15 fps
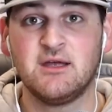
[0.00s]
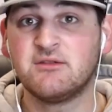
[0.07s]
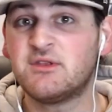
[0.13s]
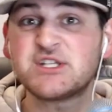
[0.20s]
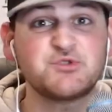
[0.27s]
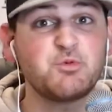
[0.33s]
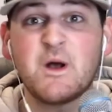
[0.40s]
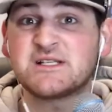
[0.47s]

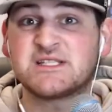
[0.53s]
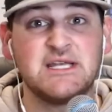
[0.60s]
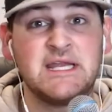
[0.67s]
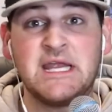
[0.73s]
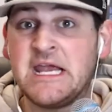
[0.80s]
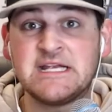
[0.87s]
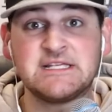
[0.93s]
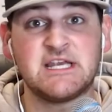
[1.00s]
This wasn't
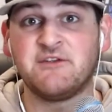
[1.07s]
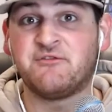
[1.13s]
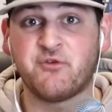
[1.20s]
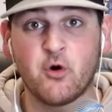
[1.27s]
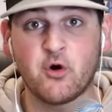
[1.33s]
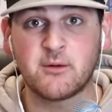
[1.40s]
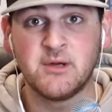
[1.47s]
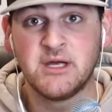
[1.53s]
easy
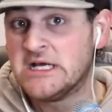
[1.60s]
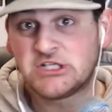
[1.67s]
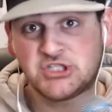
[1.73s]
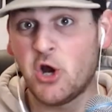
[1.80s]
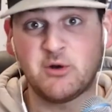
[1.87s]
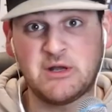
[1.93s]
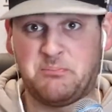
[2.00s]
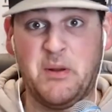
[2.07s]
for him.
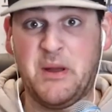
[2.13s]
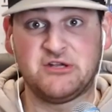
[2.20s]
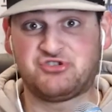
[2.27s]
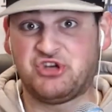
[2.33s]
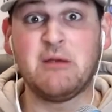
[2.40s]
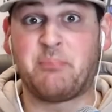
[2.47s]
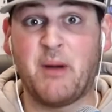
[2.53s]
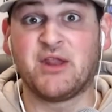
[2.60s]
So did
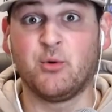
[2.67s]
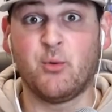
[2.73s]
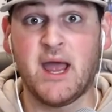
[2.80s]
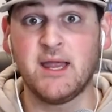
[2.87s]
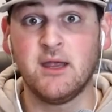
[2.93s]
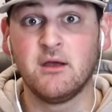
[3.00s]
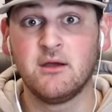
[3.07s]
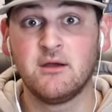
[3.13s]
BG, by the
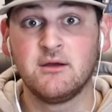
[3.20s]
way.